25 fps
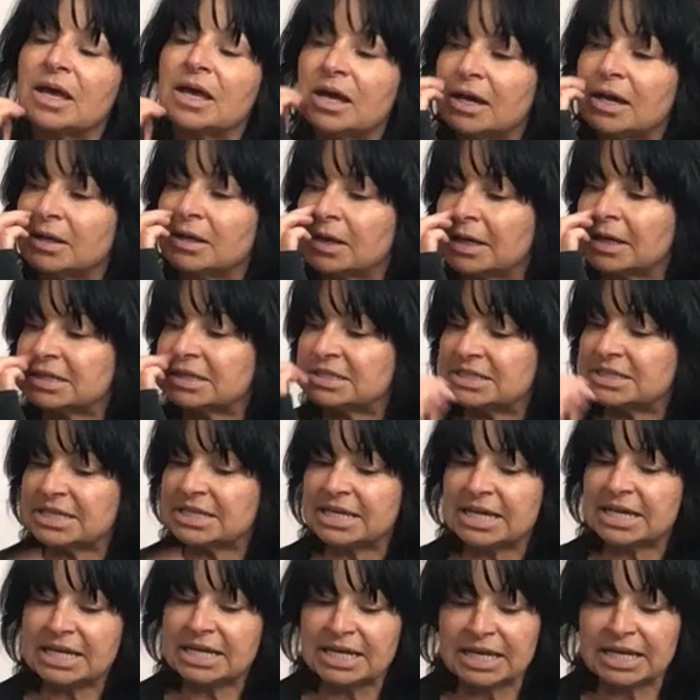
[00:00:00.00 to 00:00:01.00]
And
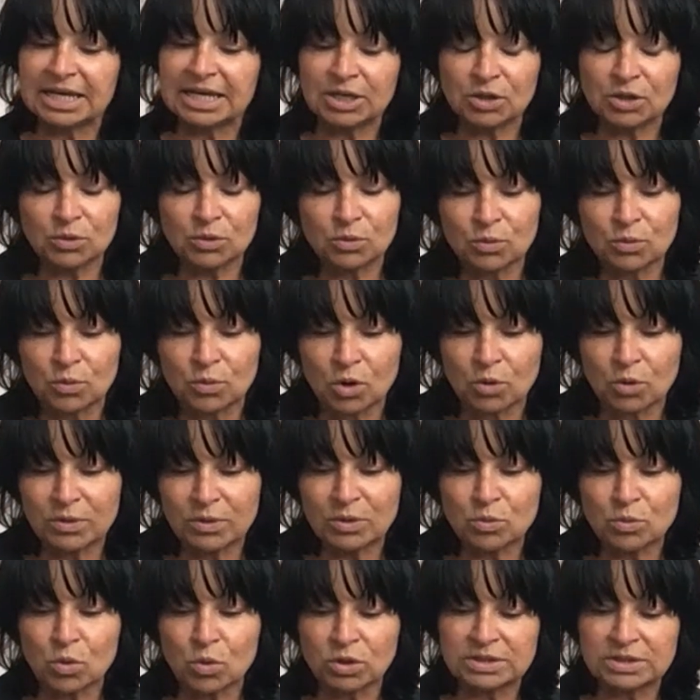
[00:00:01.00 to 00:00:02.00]
ideally, what
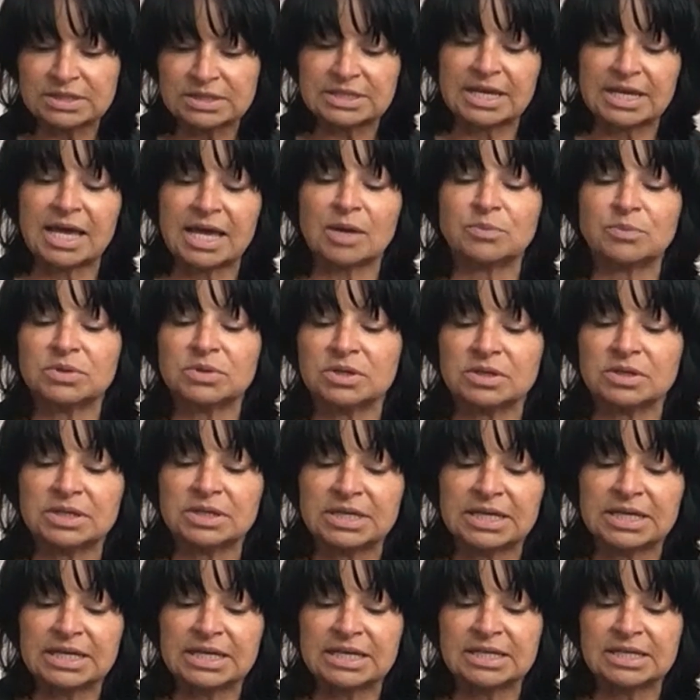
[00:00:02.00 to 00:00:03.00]
we want to
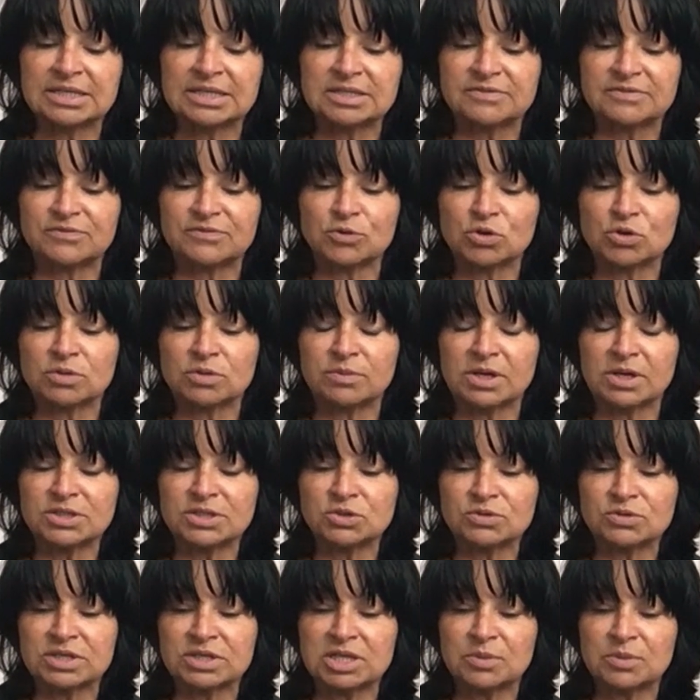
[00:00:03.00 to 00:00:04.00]
happen is for the
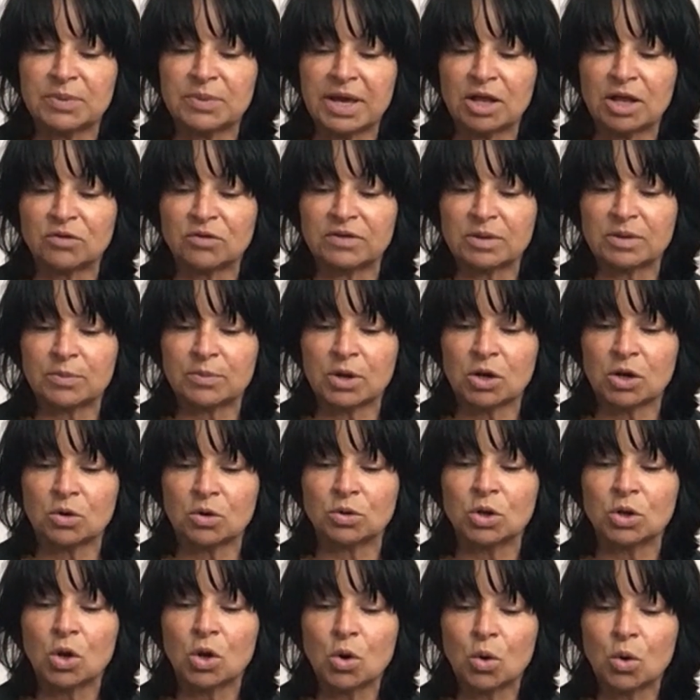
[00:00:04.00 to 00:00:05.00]
muscles in the pelvic bowl